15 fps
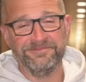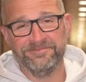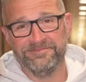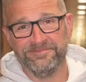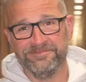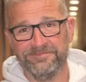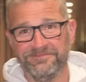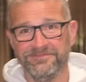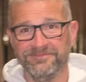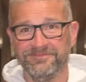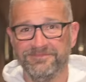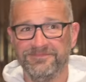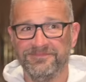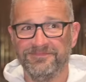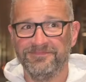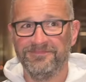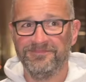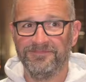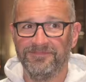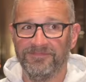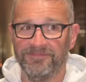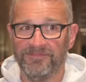What's the best concert you've
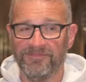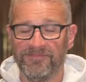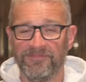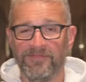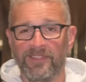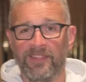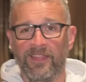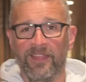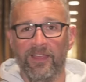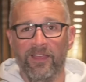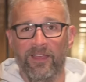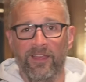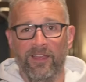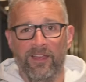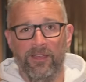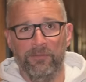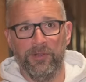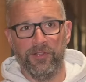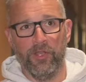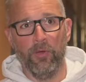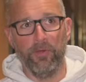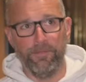been to? I'm gonna
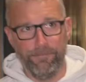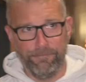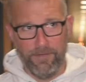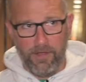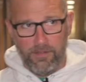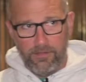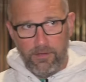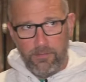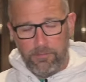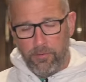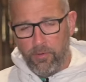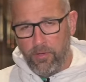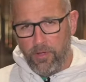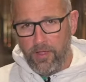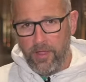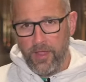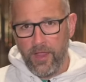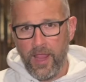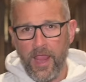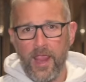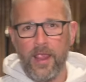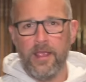go with Fall Out Boy
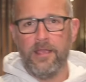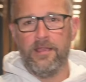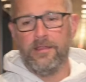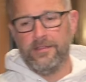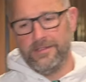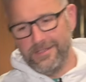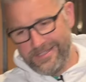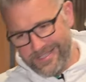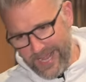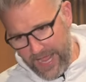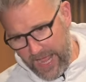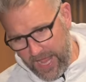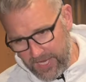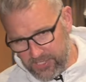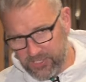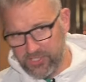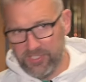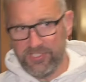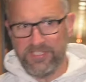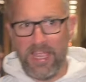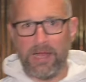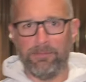dash
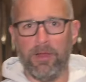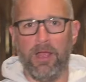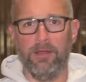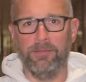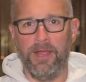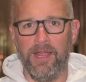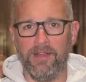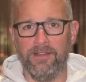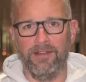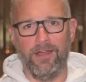Zac Brown Band.